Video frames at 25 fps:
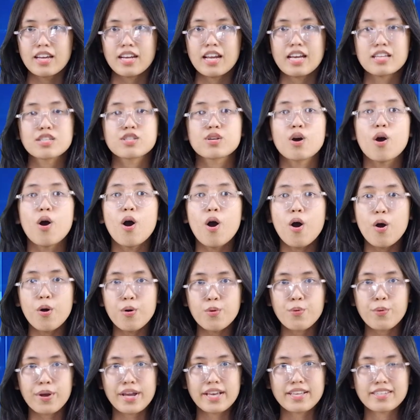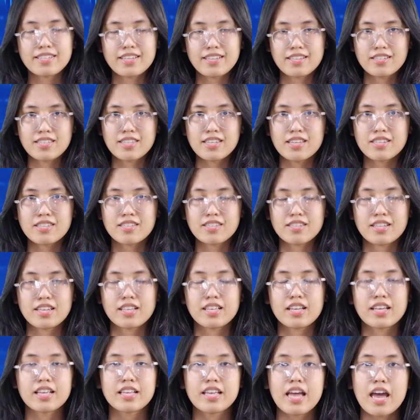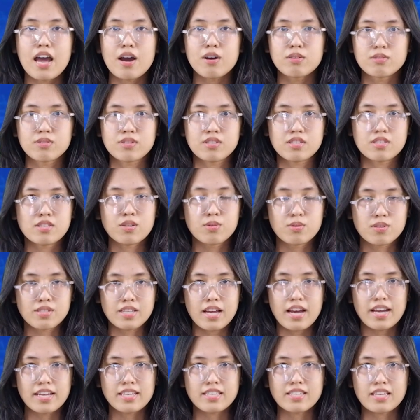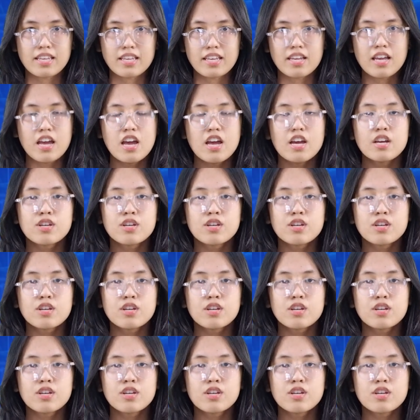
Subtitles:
It has always existed in our society,